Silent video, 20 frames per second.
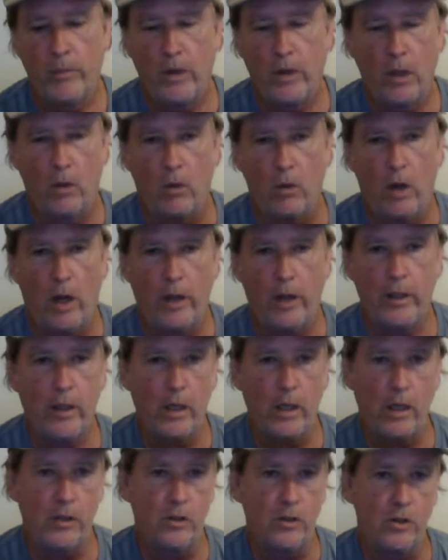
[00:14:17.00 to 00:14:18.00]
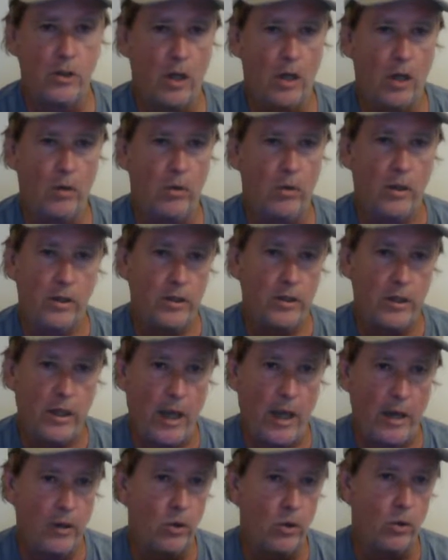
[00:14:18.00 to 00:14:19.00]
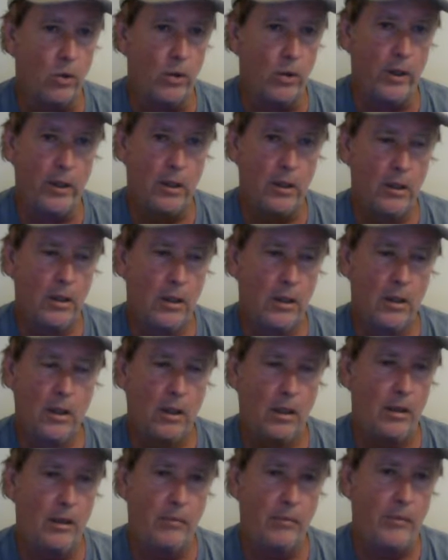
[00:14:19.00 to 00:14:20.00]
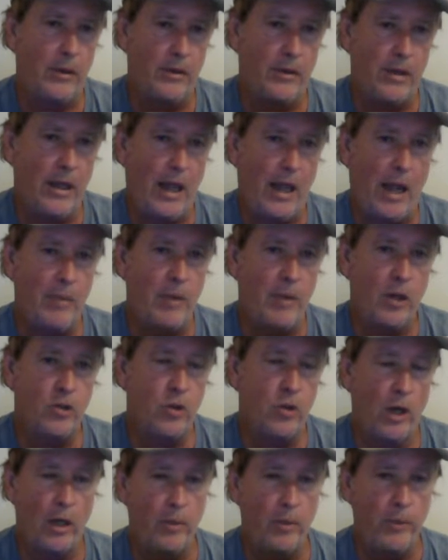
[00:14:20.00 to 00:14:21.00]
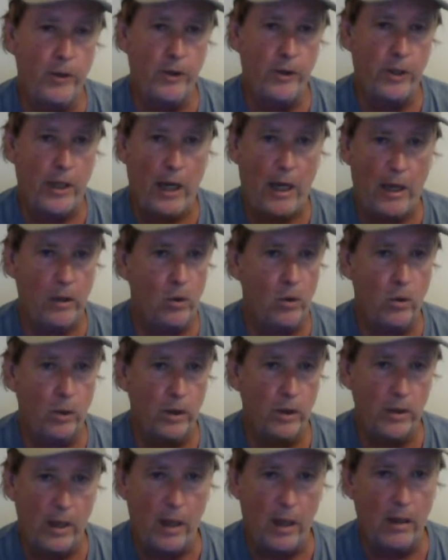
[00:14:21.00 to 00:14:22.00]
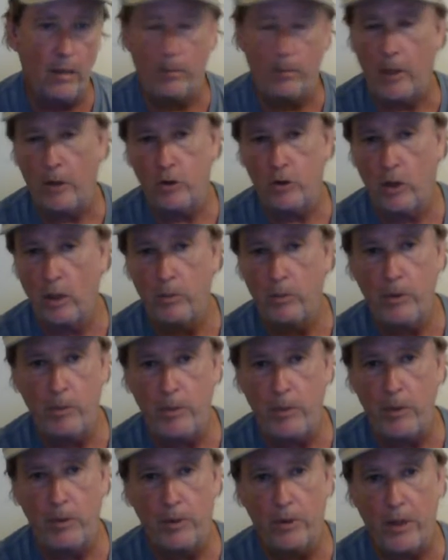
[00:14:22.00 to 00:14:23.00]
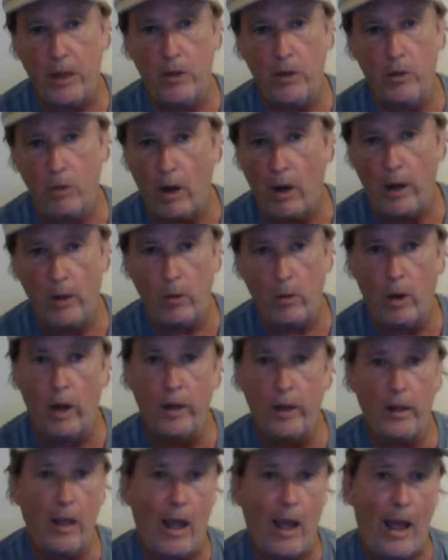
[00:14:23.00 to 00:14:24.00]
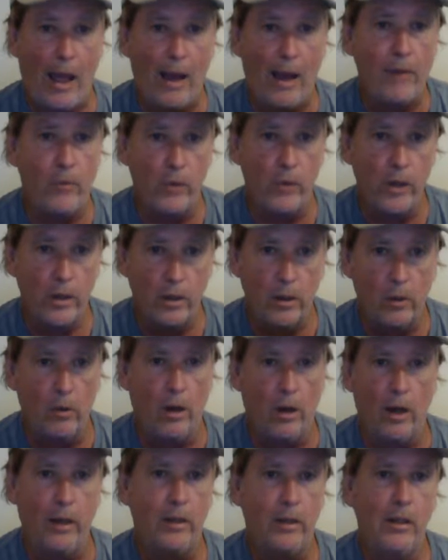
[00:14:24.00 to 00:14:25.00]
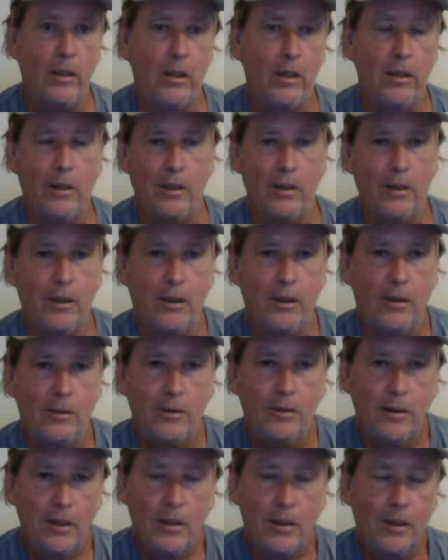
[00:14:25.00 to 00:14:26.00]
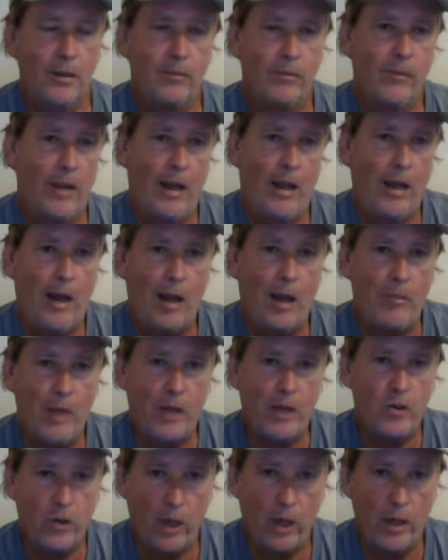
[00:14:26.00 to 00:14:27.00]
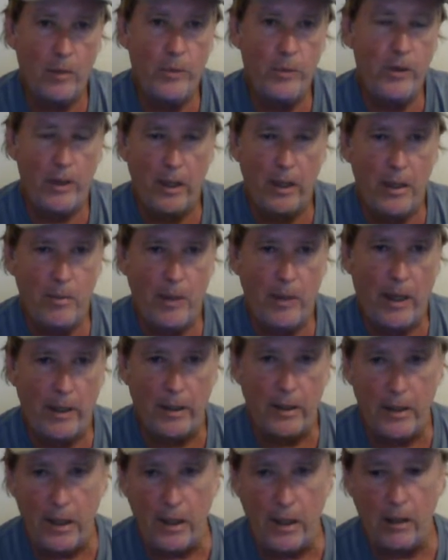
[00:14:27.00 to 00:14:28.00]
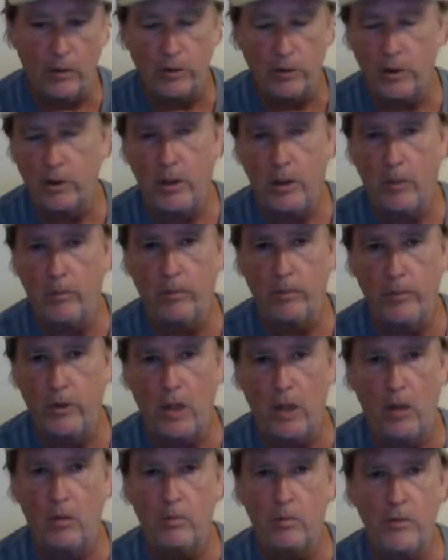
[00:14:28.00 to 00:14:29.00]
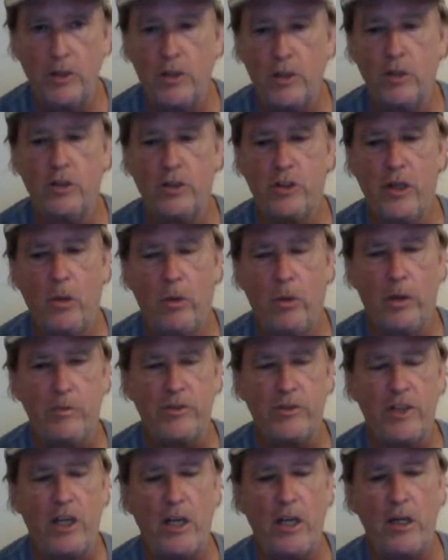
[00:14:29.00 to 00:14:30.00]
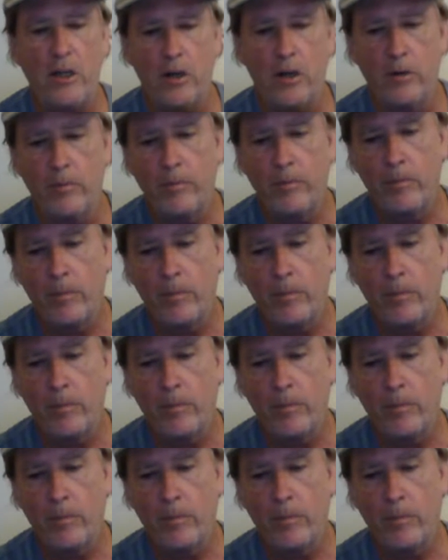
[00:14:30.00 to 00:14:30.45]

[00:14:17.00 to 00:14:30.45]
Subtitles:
erotica as a genre, as a category. I'm not trying to put the category down. I'm not trying to put people down who write erotica. I've written erotica, I'm not trying to put anybody down. So don't misunderstand what I'm saying here.